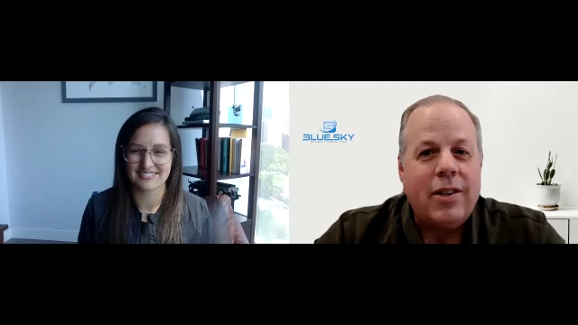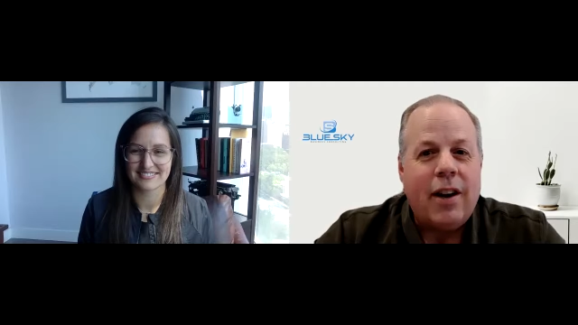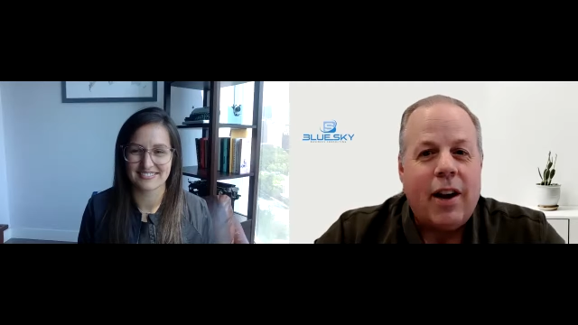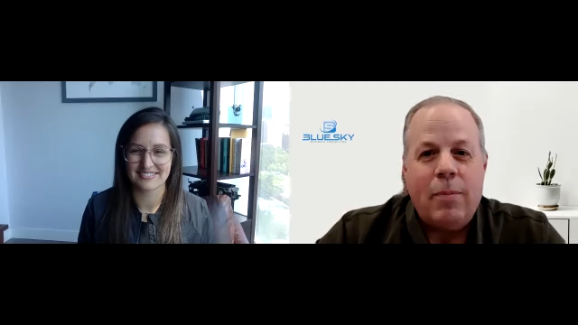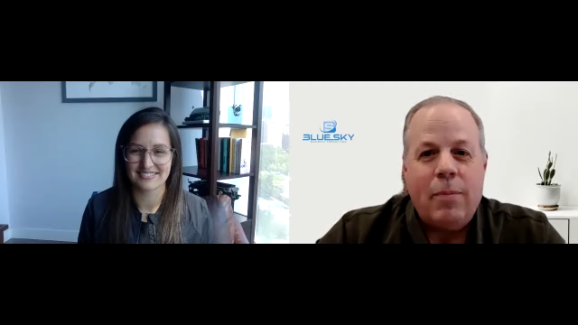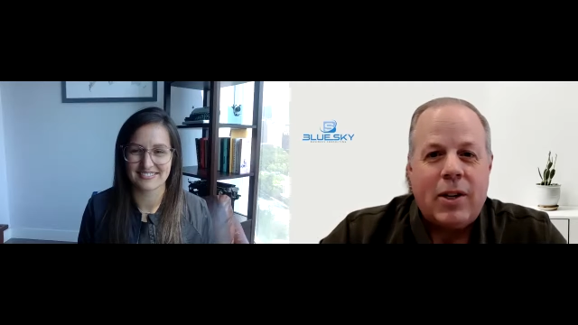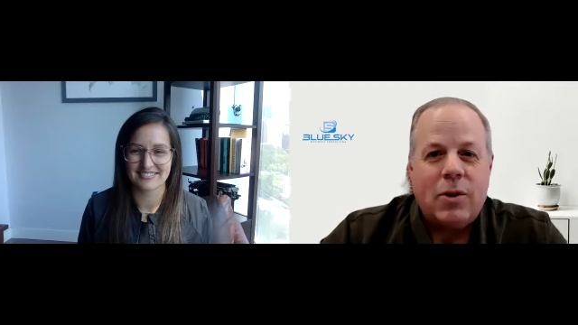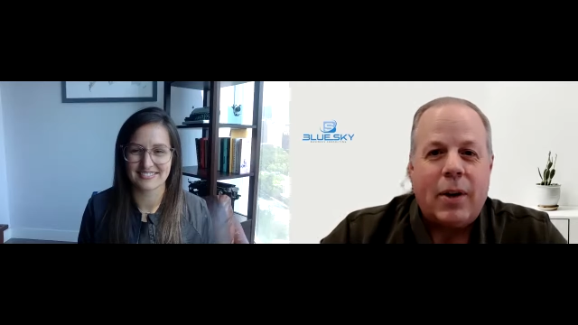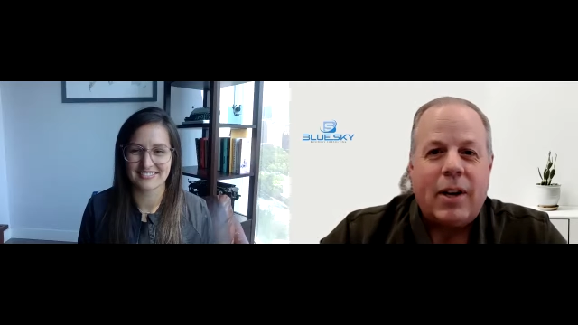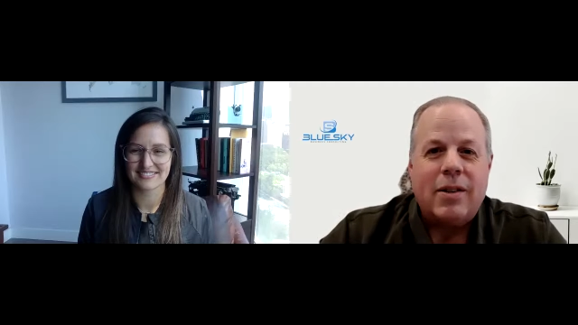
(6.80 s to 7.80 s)
Speaker 1: in nine
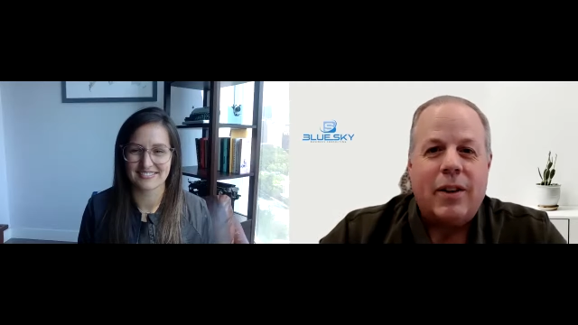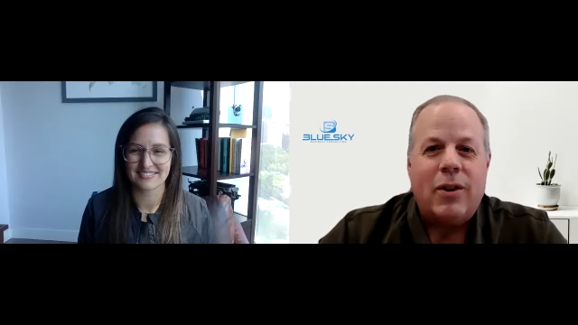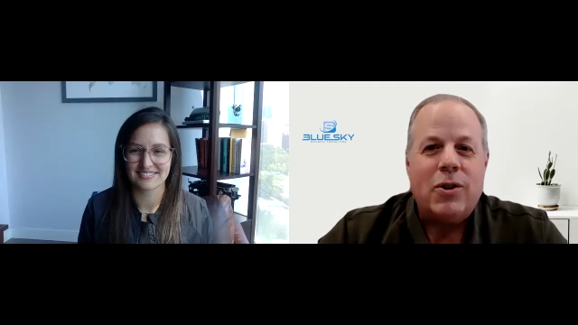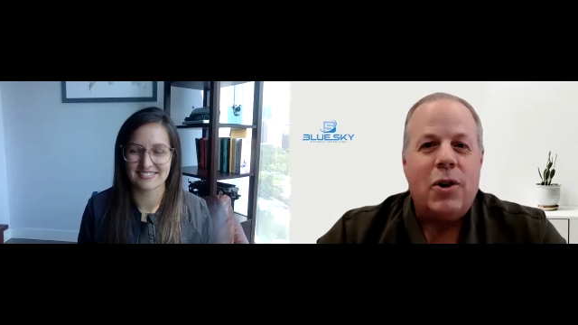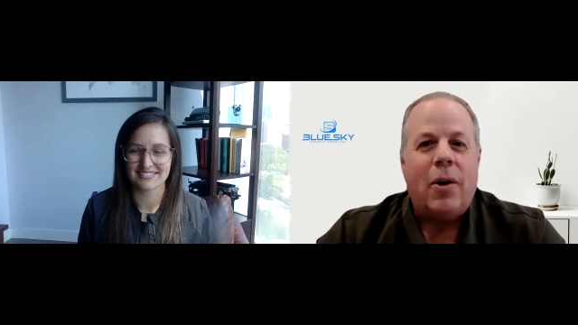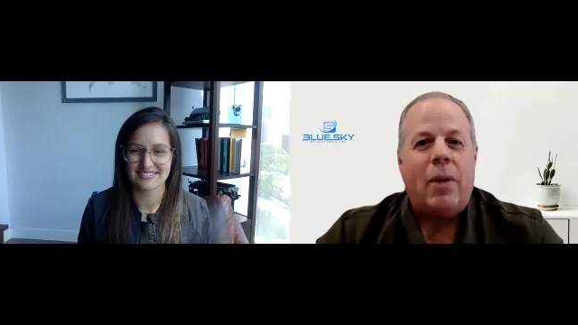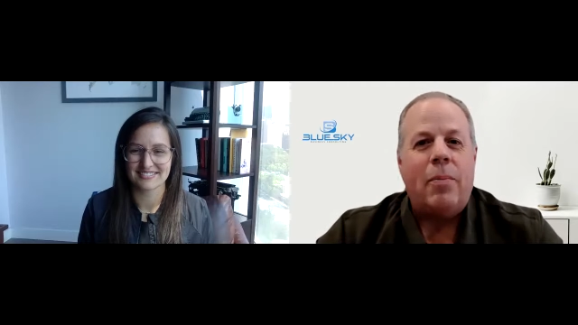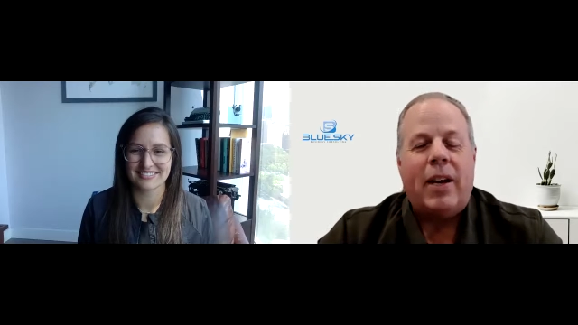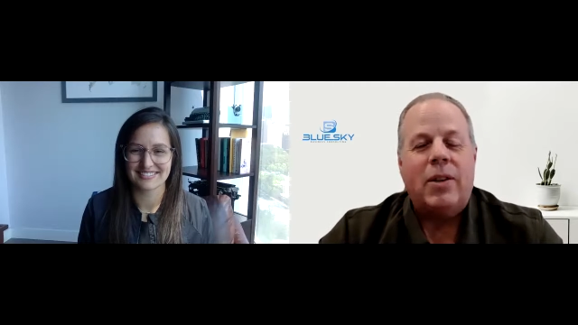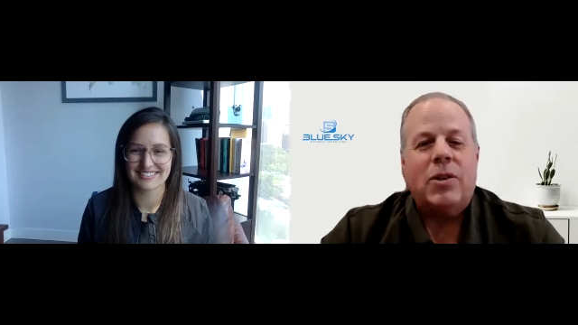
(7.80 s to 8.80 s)
minutes because leaders know how to
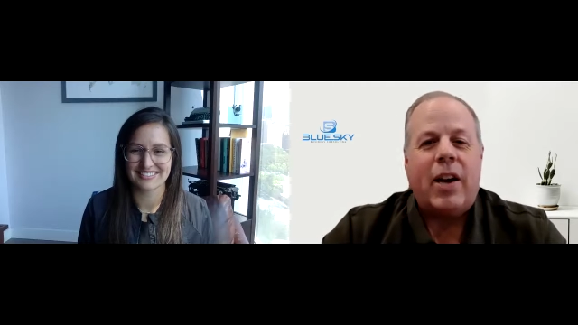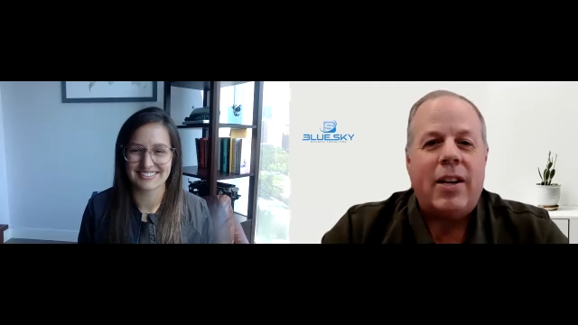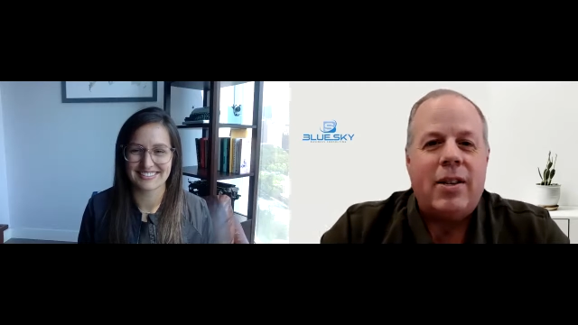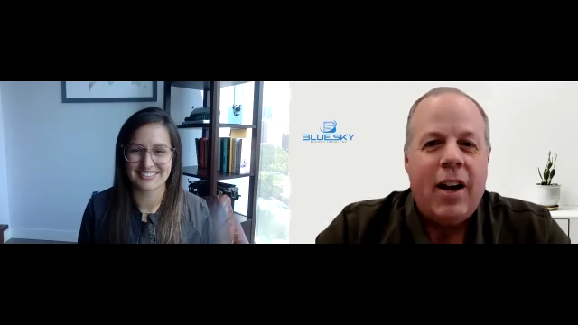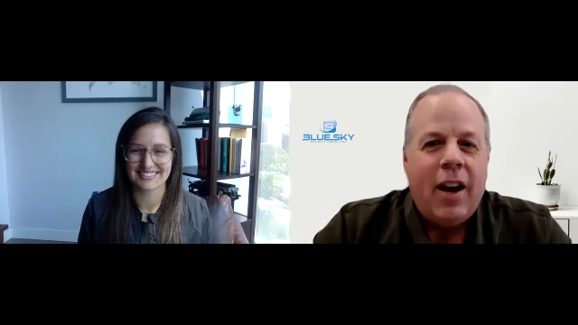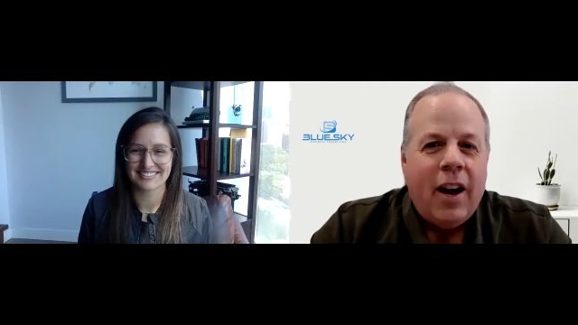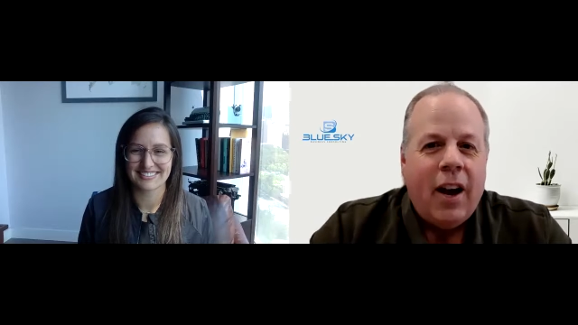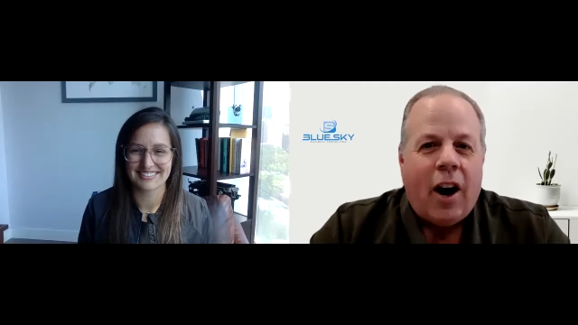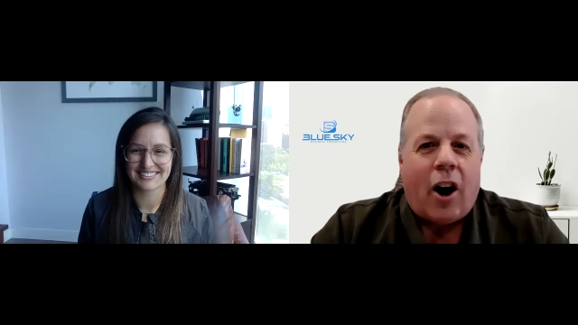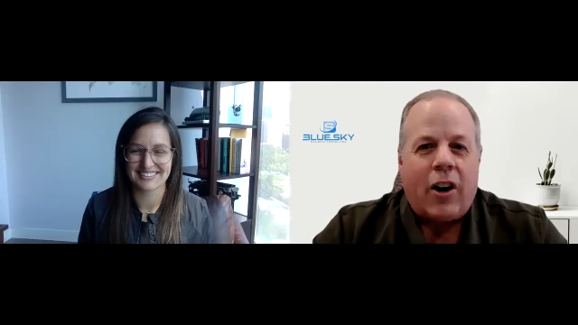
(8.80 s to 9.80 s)
be concise.
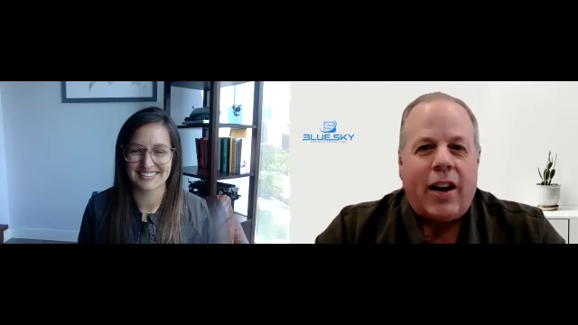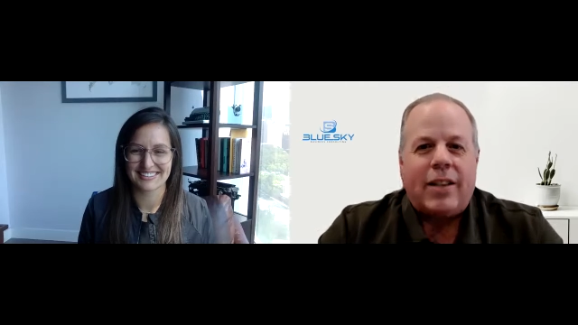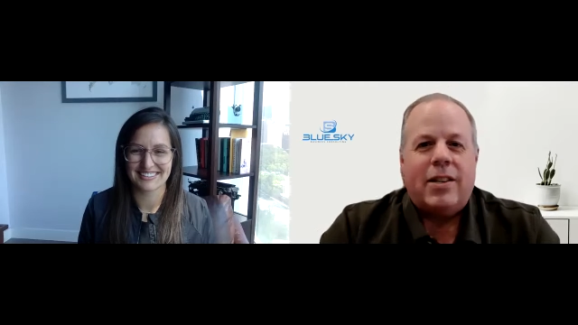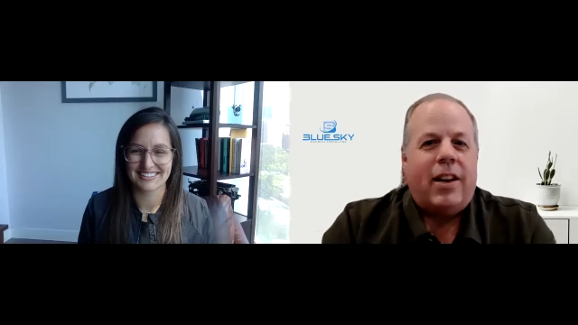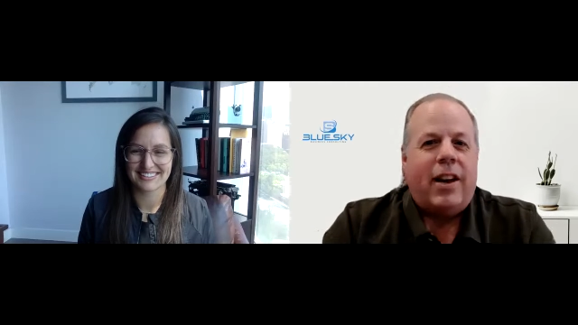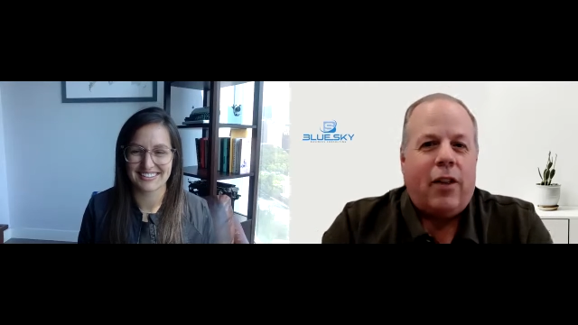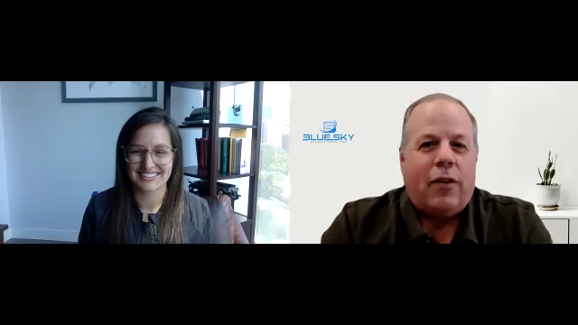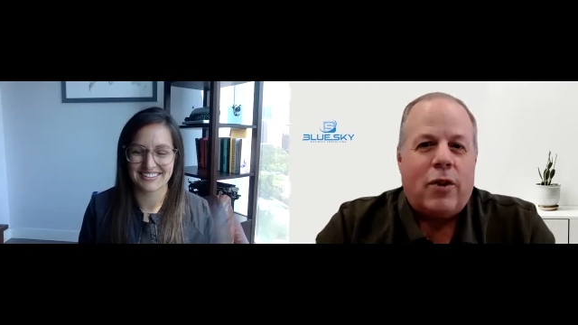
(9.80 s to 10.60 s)
Our guest today, the